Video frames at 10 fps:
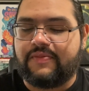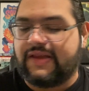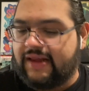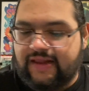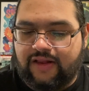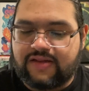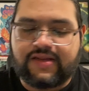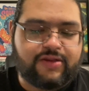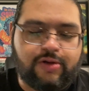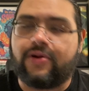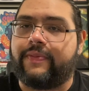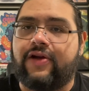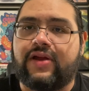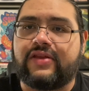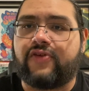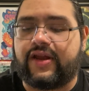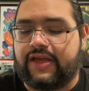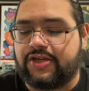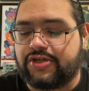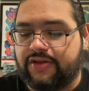It looks like 2 barbarians fighting
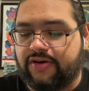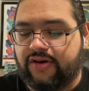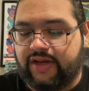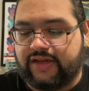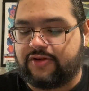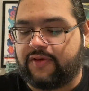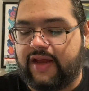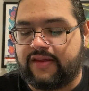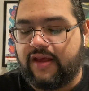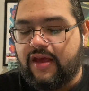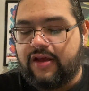each other, and it's great.